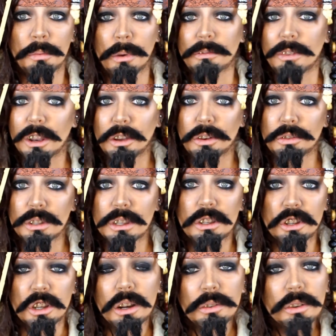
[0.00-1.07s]
my videos in
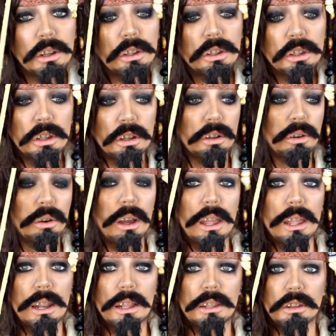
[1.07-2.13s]
general. So
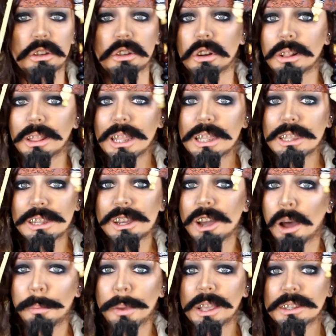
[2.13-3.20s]
it is under Lindsay
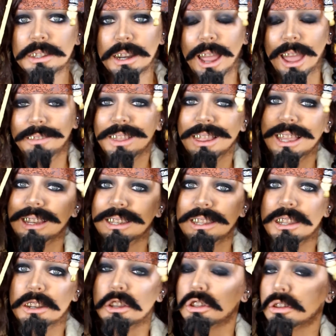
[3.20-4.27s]
Comics, and I have it linked in
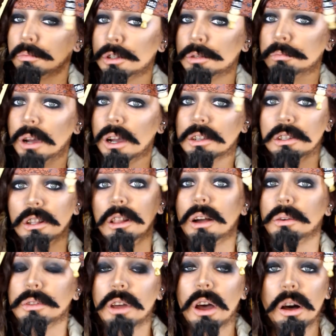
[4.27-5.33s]
the description box along
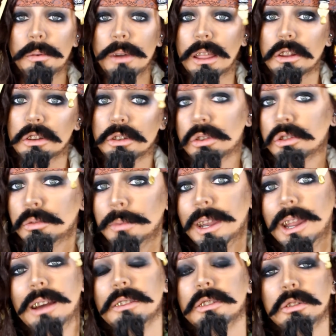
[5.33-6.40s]
with all my other social
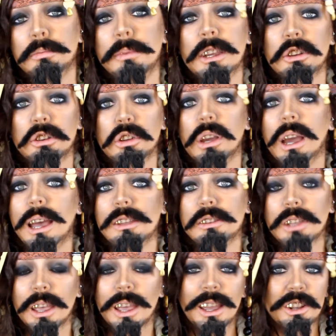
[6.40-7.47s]
media. So make sure you guys
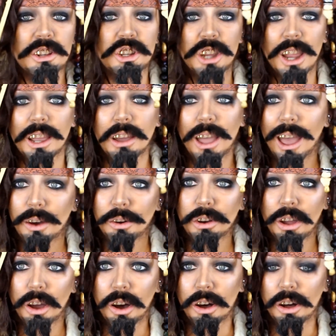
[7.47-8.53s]
check out
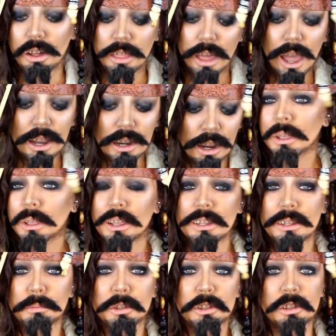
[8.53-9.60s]
all that.
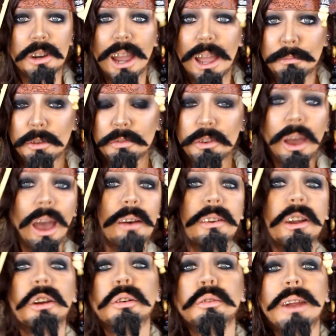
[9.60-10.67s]
Subscribe if you
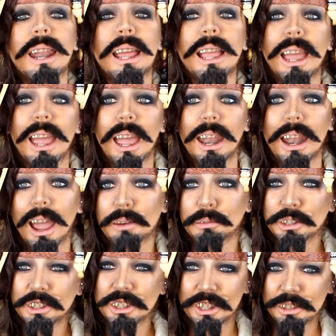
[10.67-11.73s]
haven't already, and I
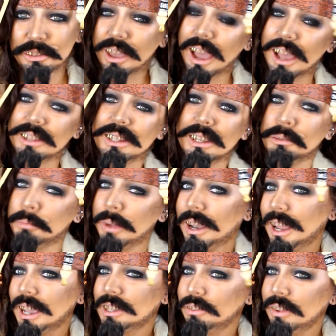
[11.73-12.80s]
will see you guys in my
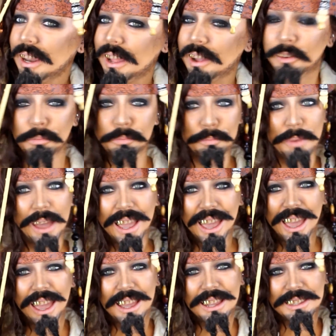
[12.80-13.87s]
next video. Bye
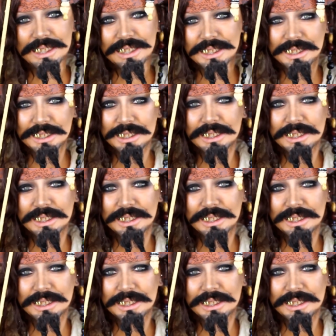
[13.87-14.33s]
guys!